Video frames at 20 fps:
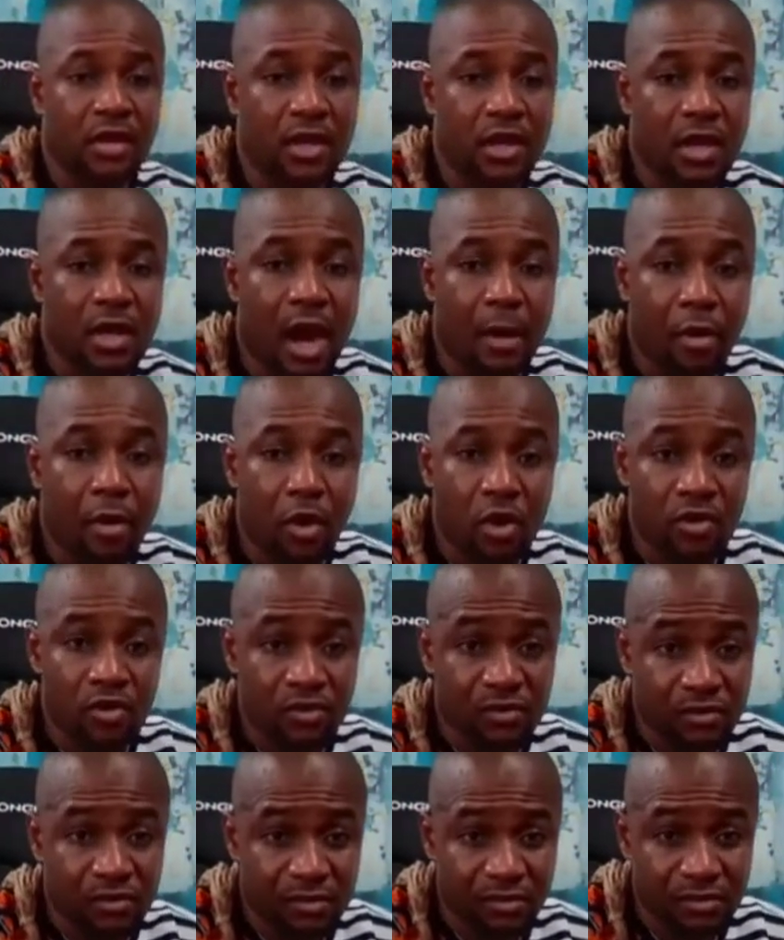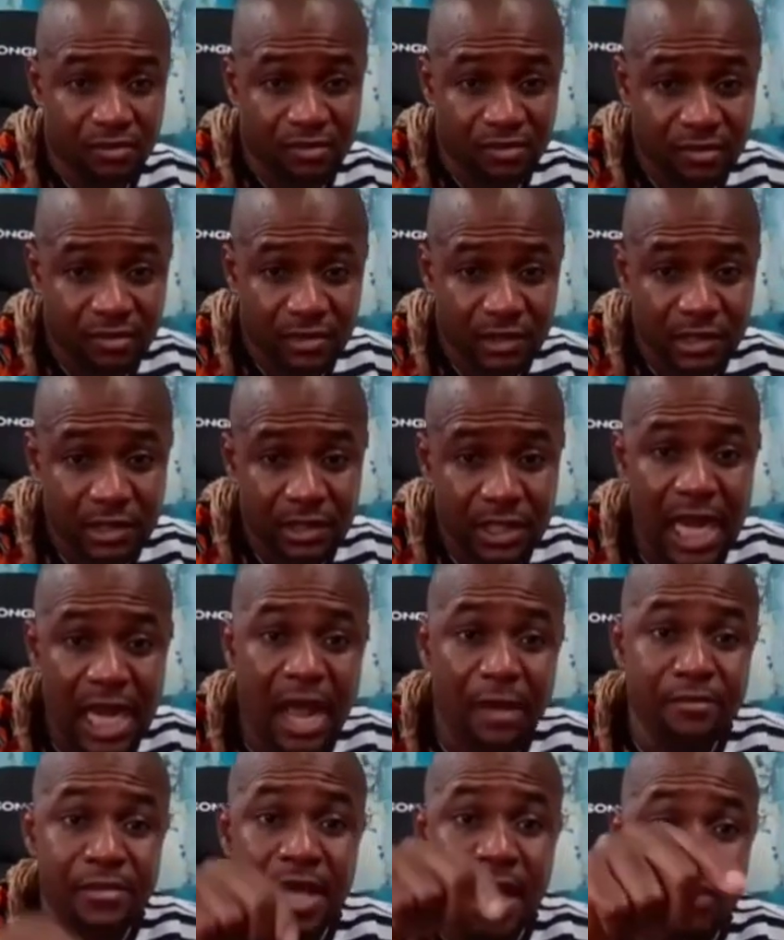Irabo.
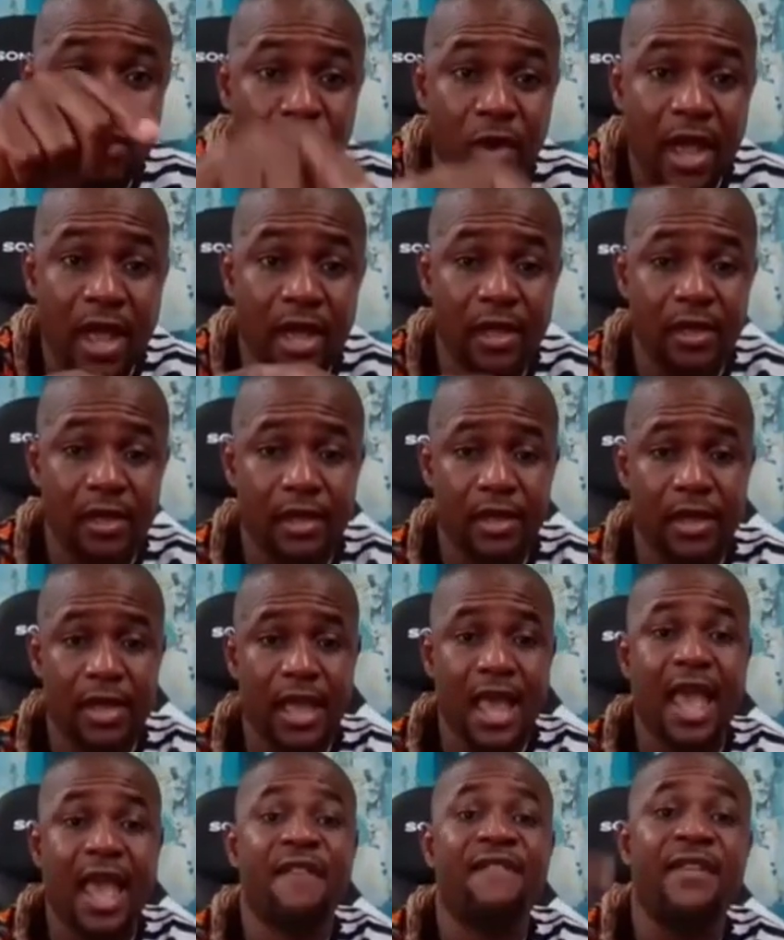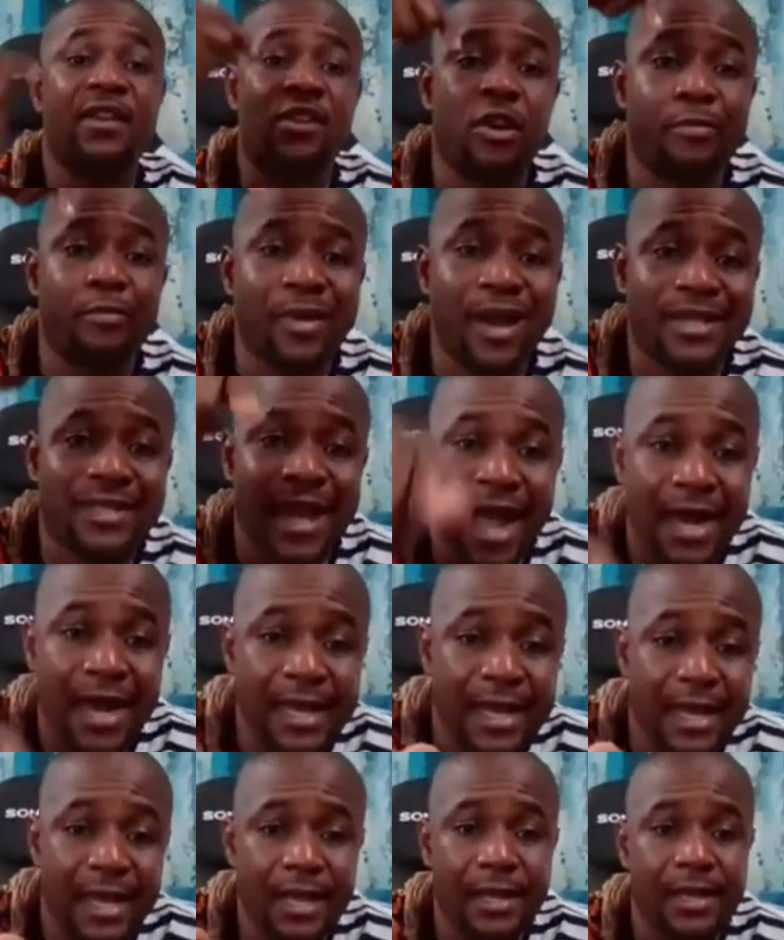Me we and no
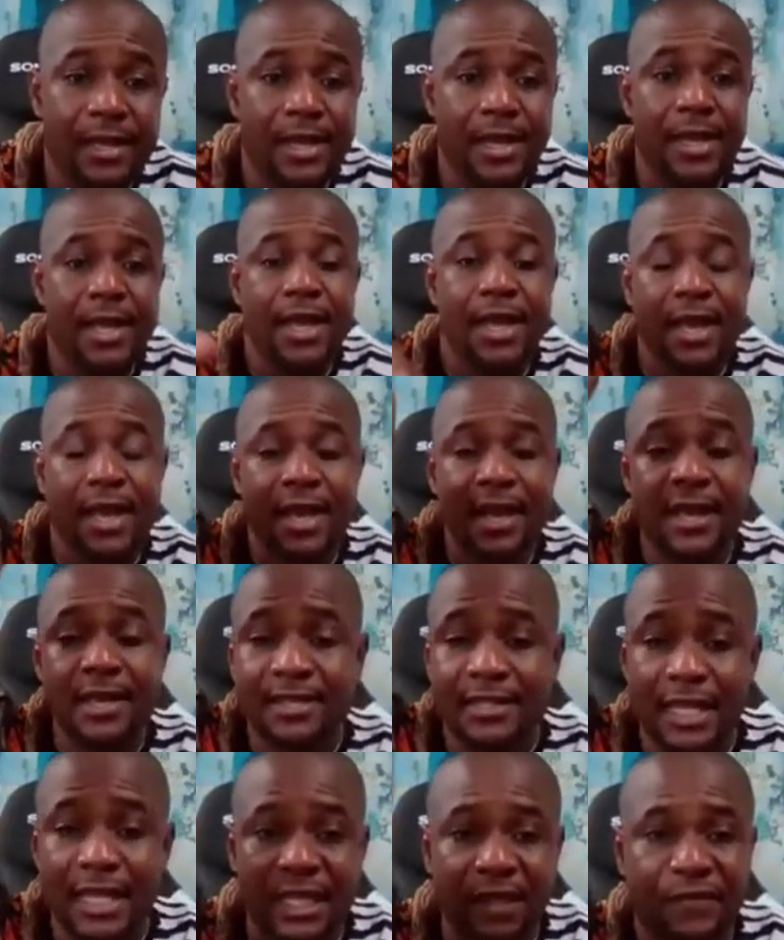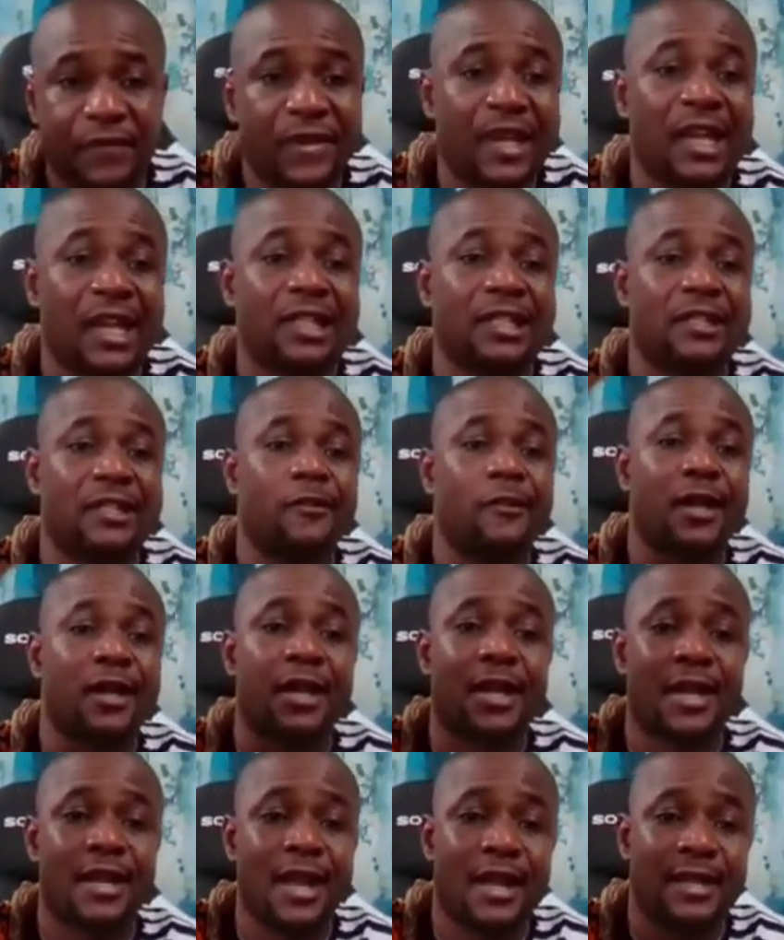batane a certificate no
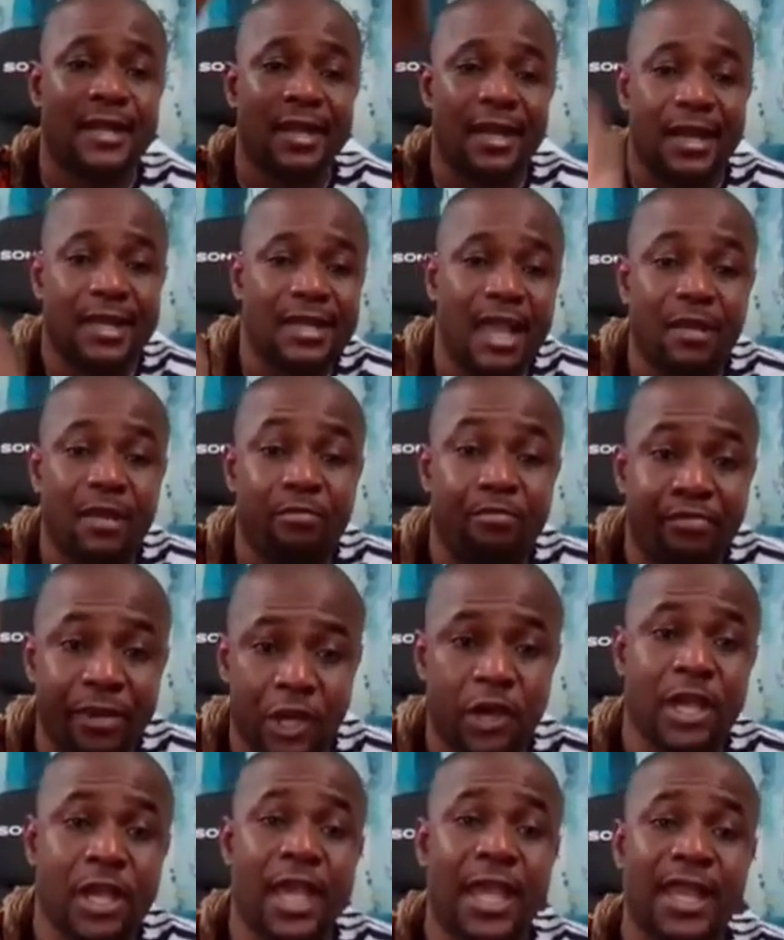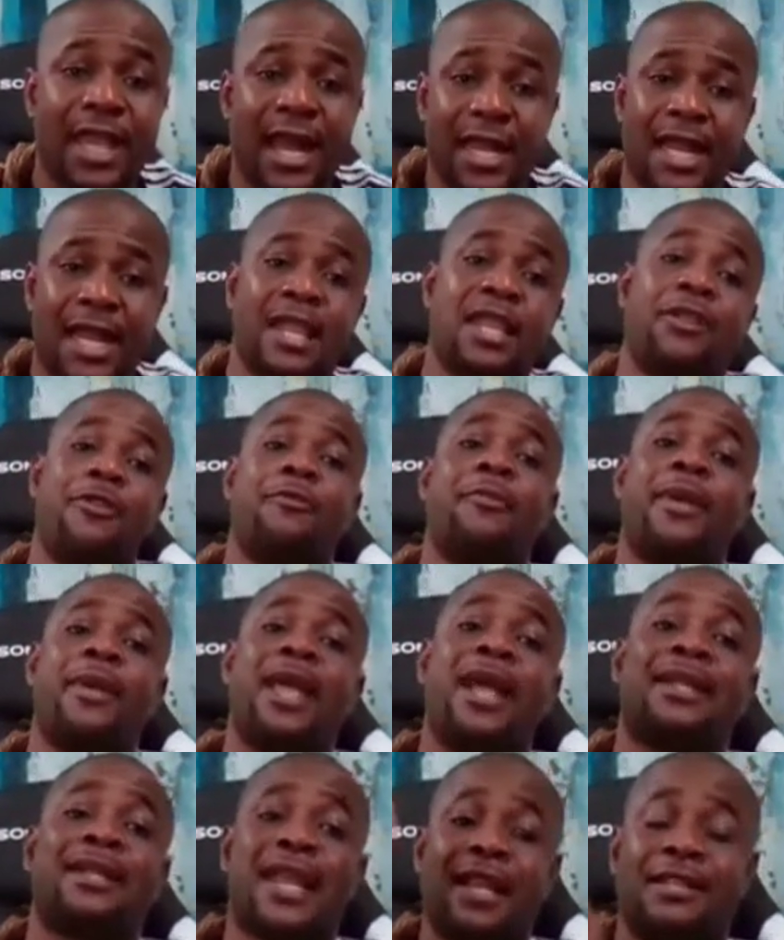ke na ri la de be no ke na ri la no
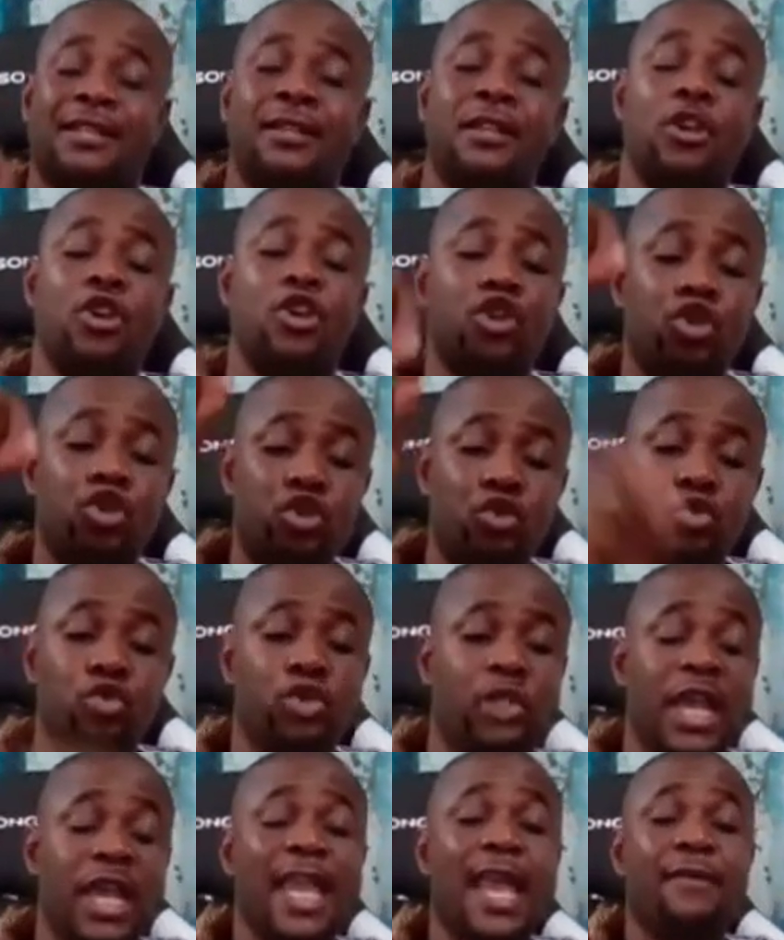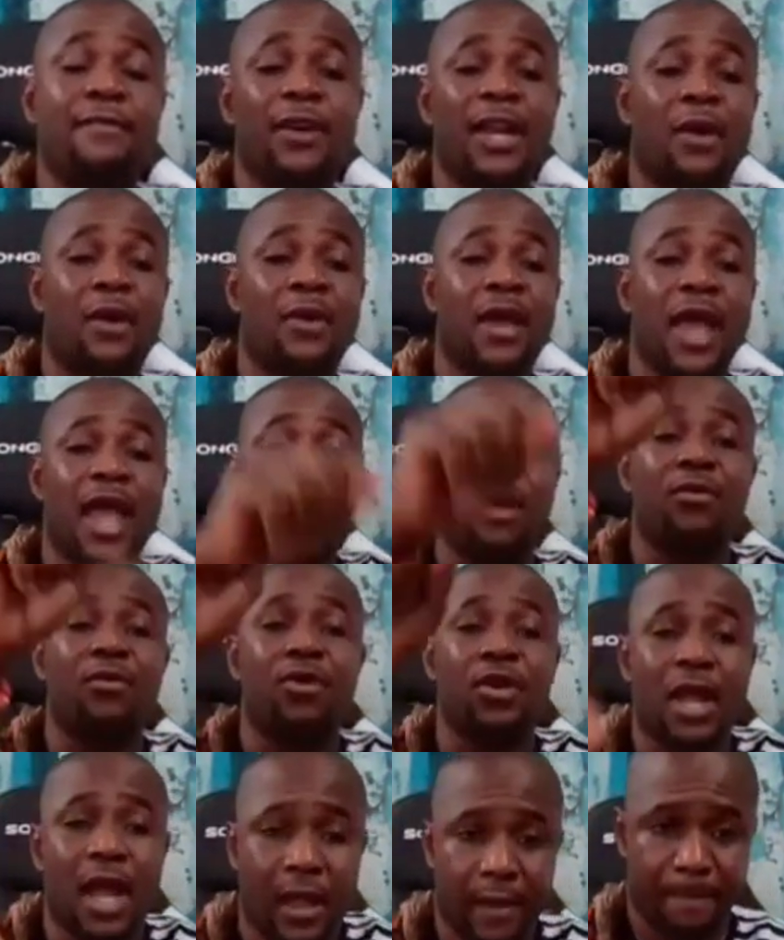boya zuze ye wona we e
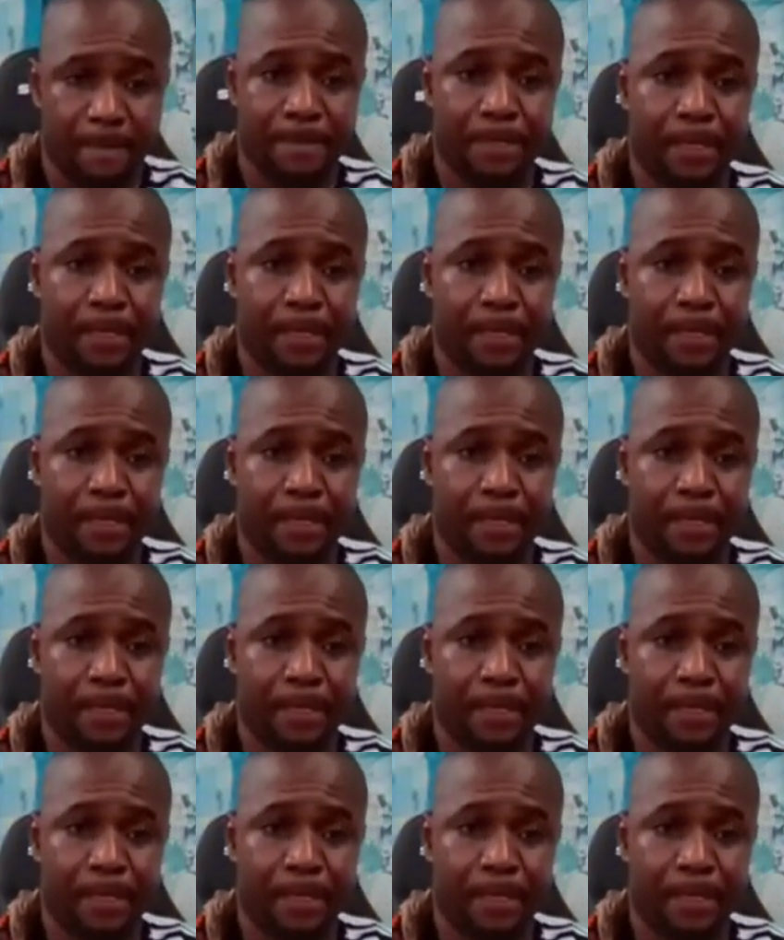wona